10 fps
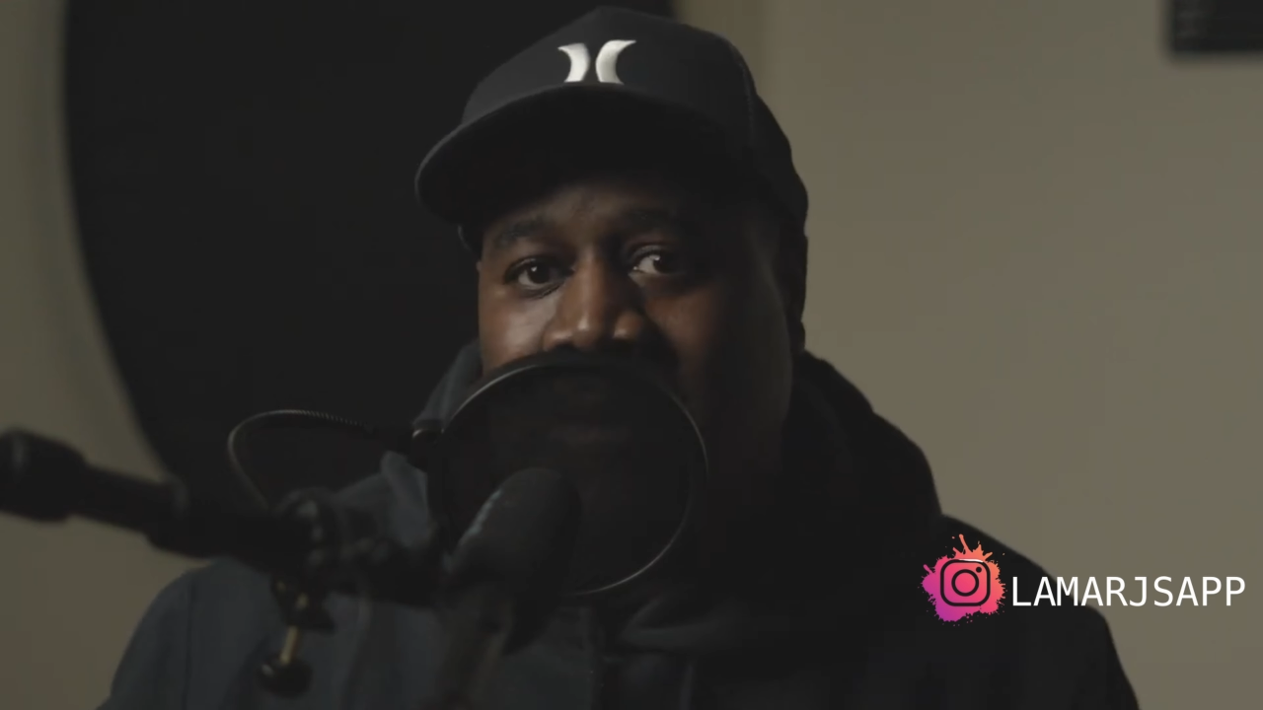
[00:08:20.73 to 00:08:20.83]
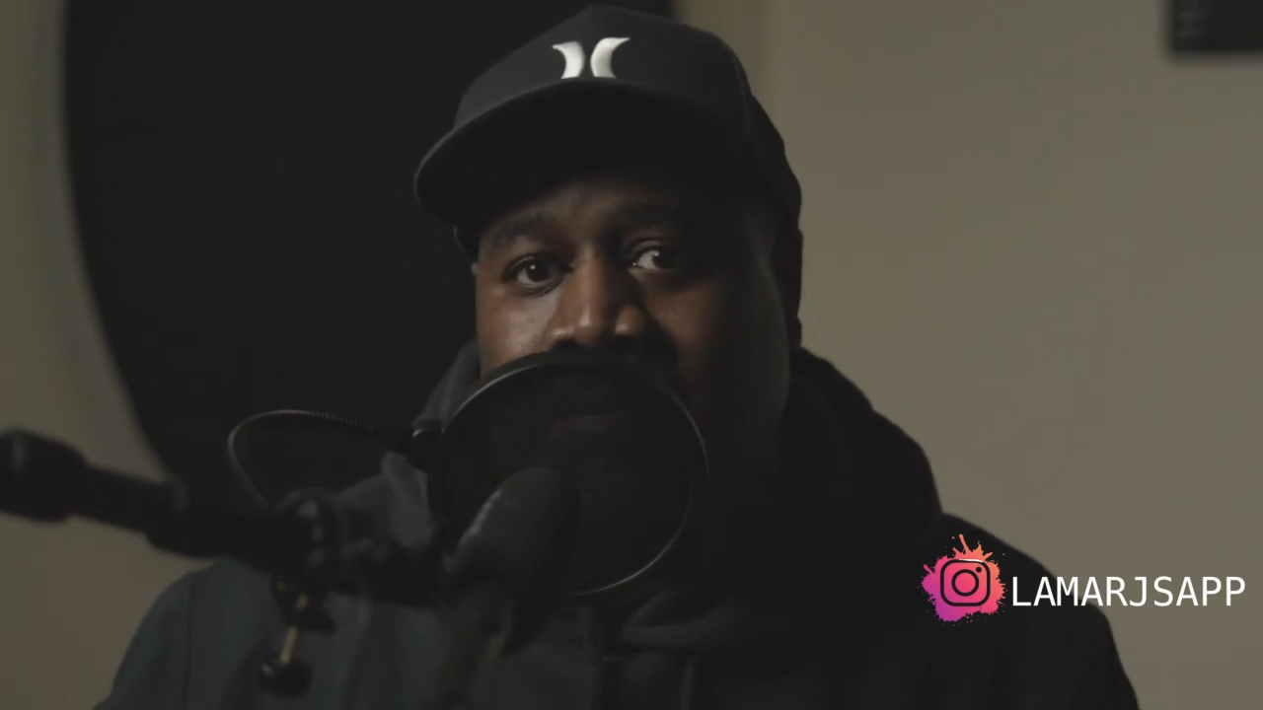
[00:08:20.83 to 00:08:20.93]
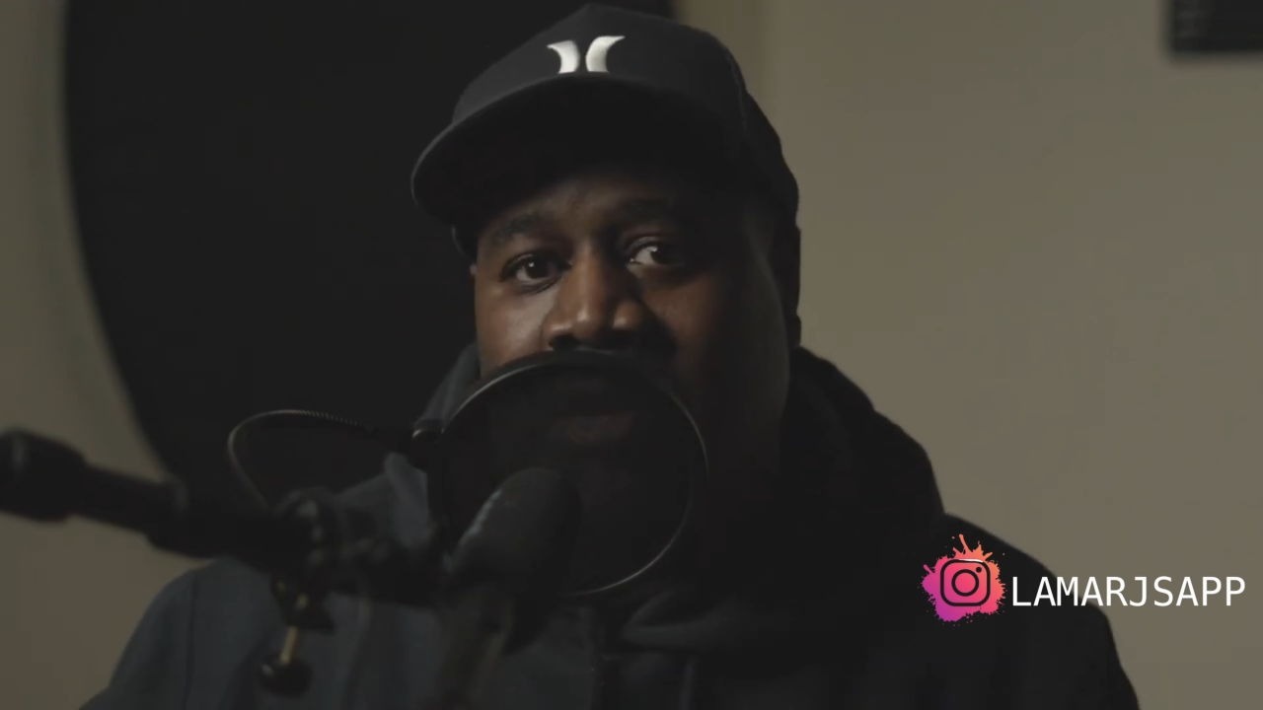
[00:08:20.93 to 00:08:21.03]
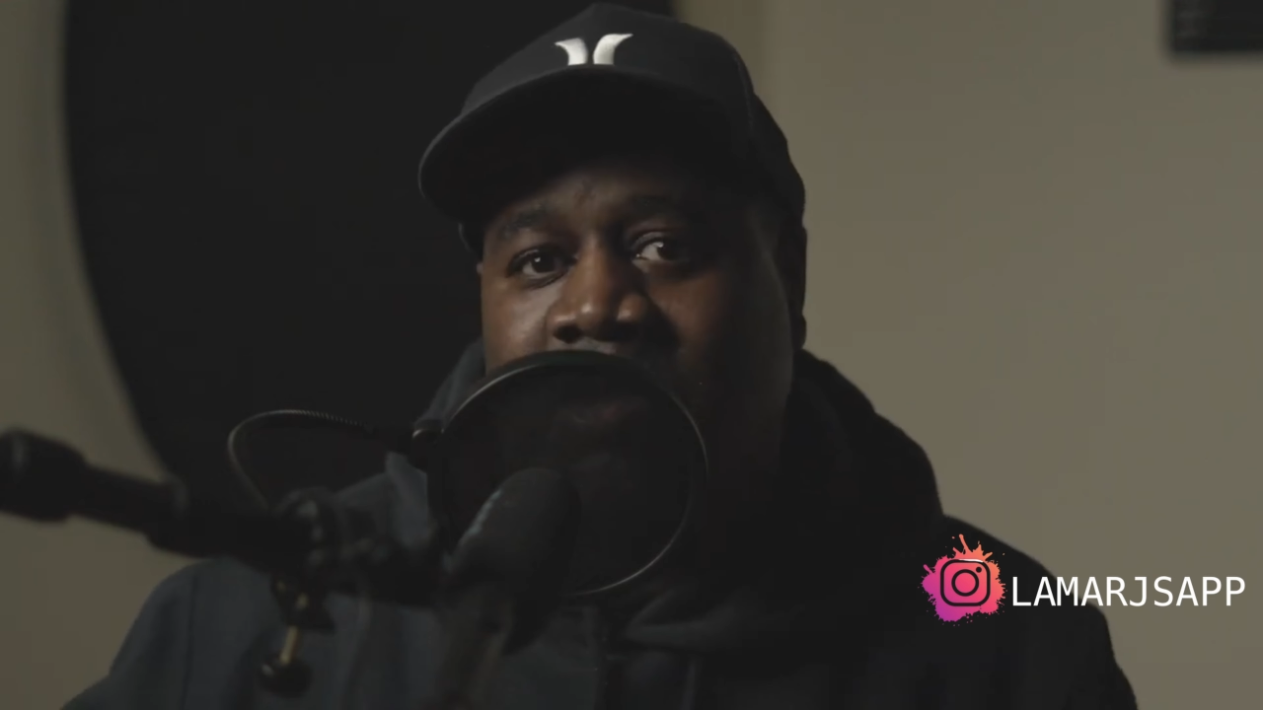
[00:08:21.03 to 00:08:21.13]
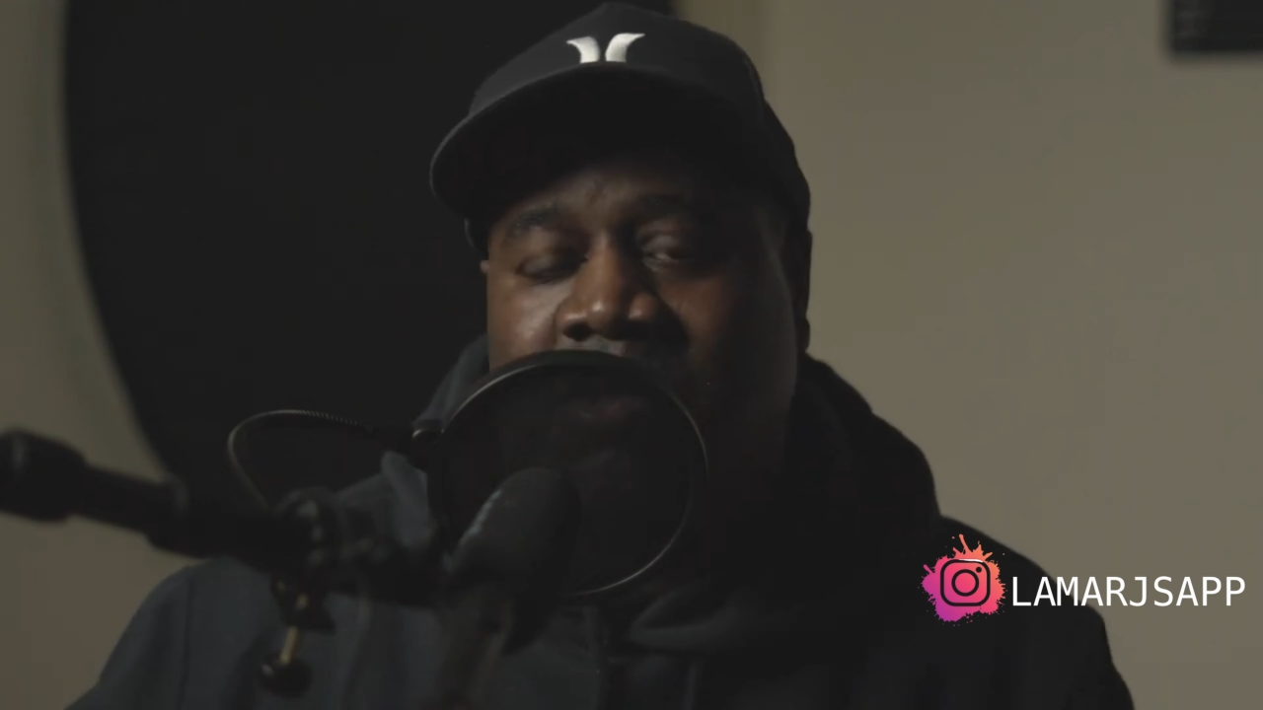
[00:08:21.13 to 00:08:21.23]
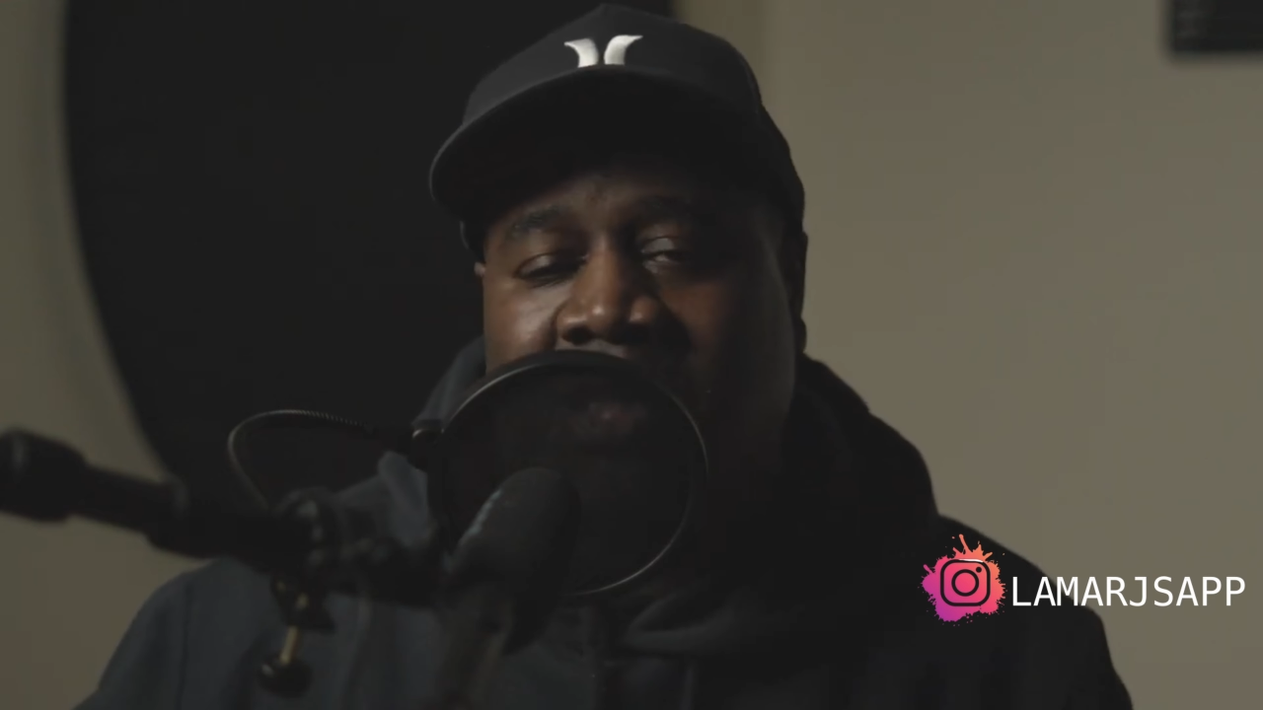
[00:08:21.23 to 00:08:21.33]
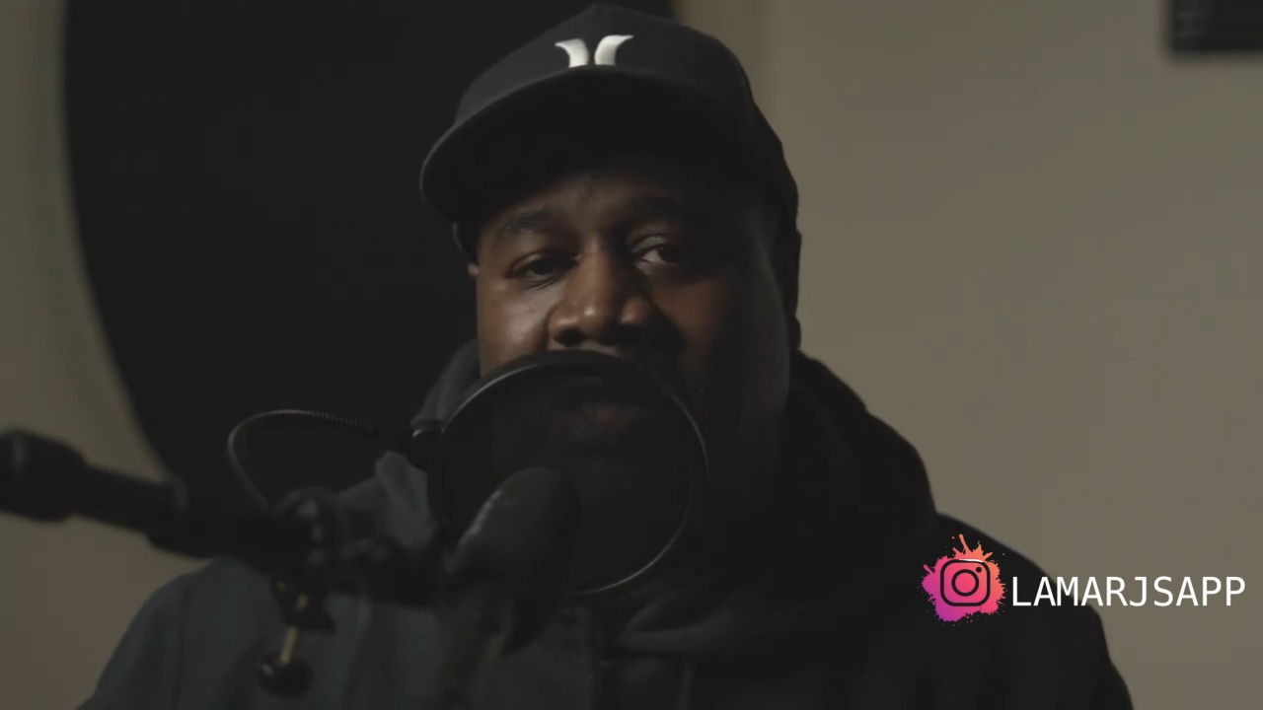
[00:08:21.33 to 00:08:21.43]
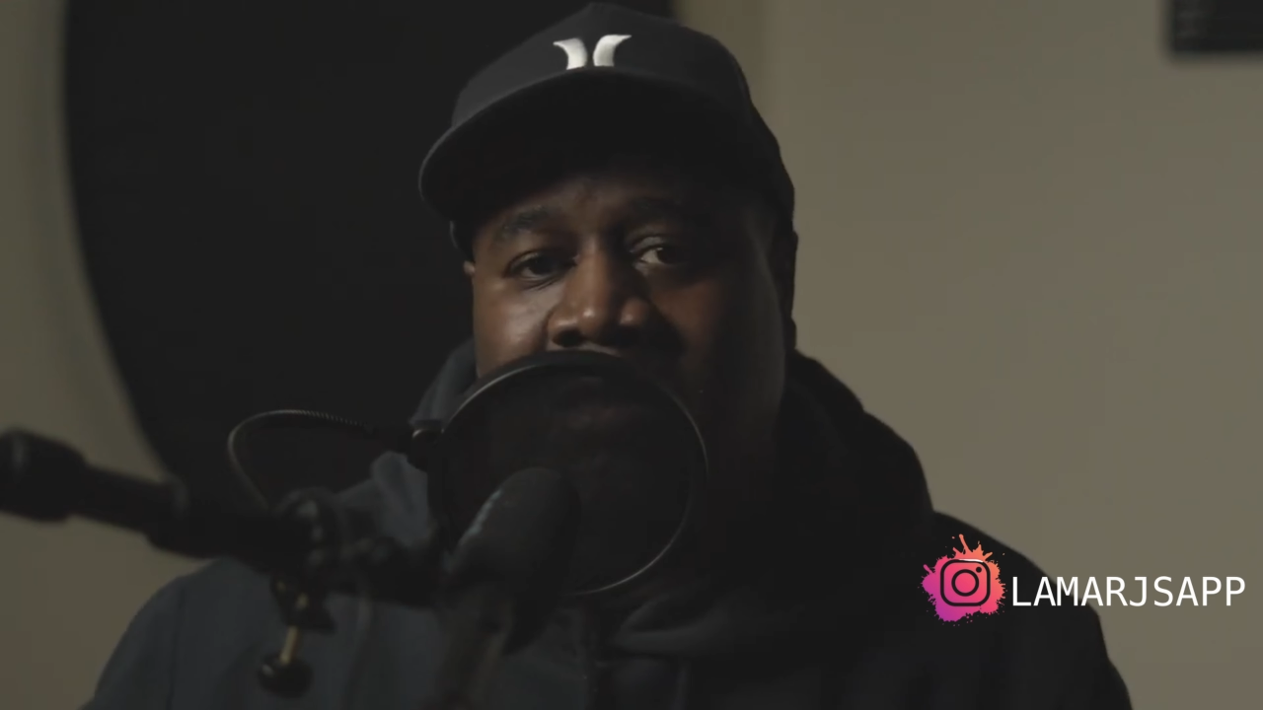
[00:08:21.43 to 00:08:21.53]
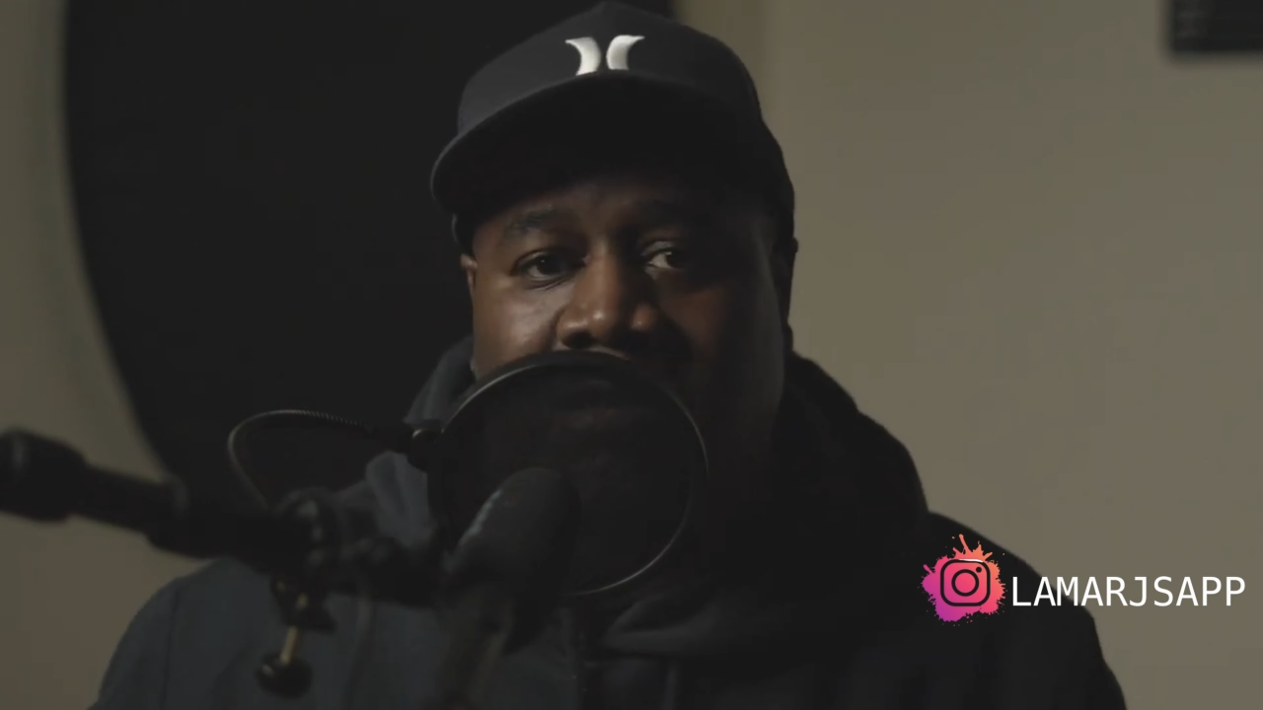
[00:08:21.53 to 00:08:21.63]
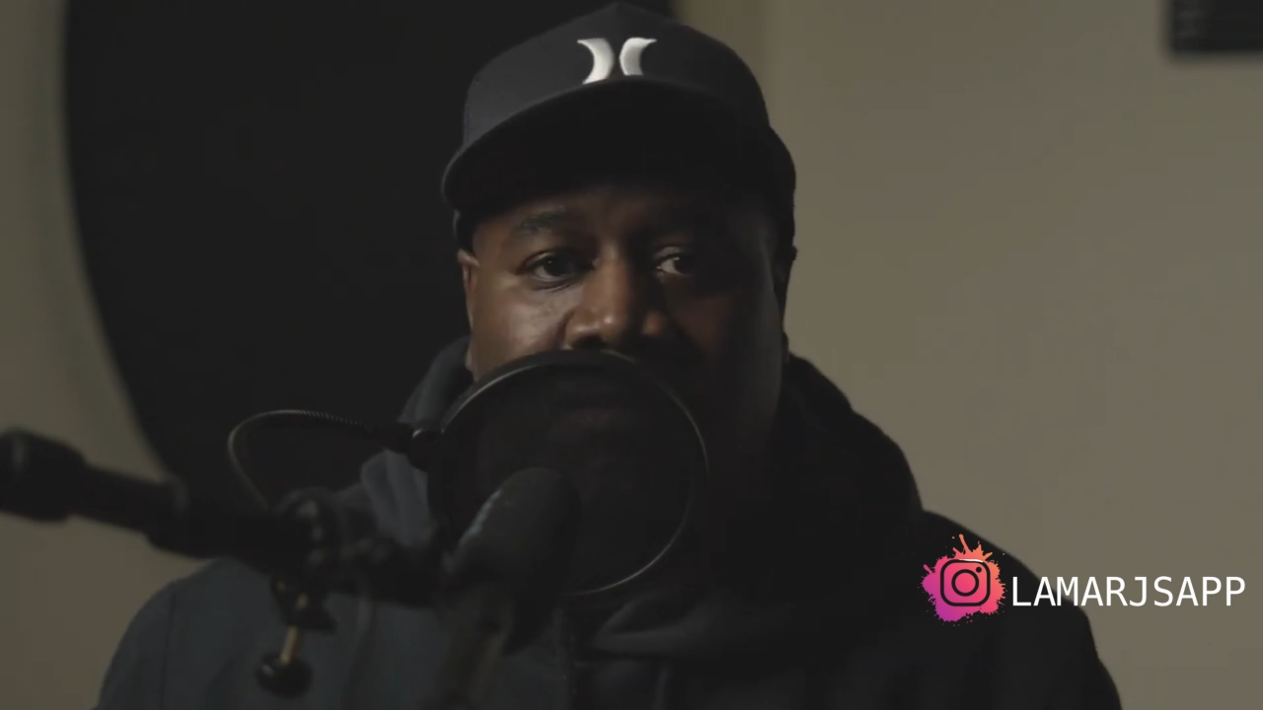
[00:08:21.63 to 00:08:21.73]
punched
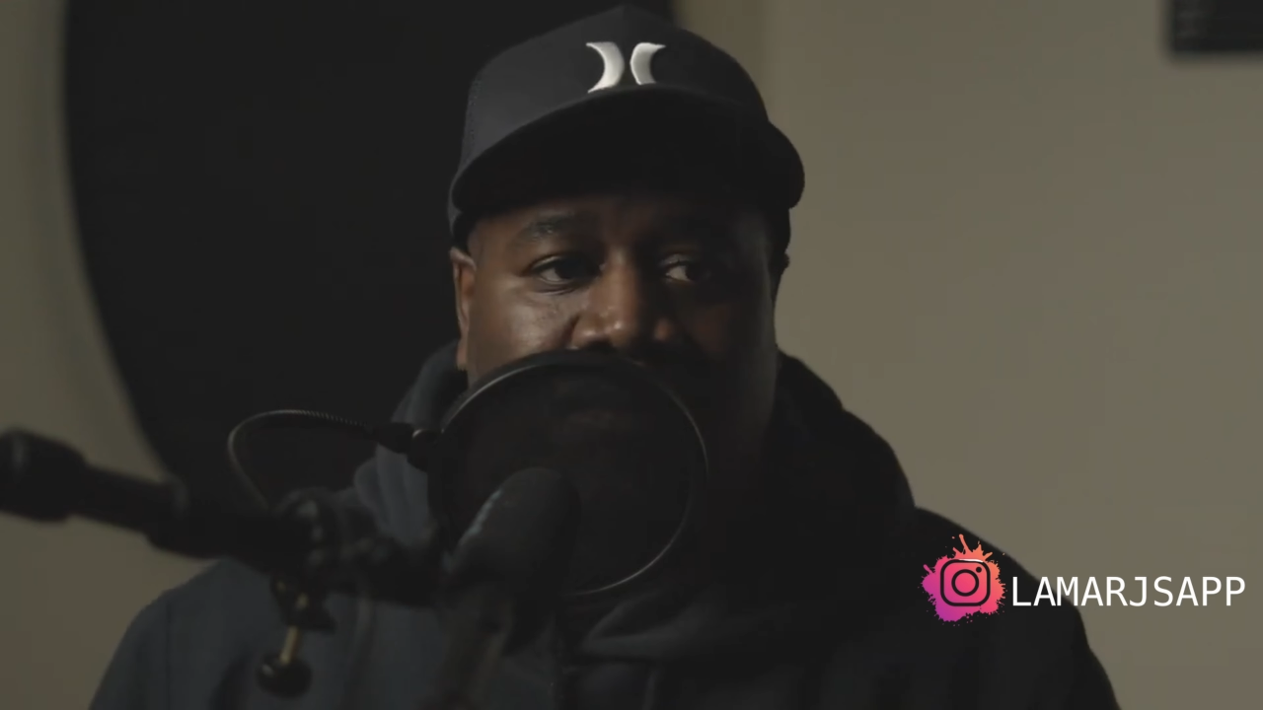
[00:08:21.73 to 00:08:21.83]
in,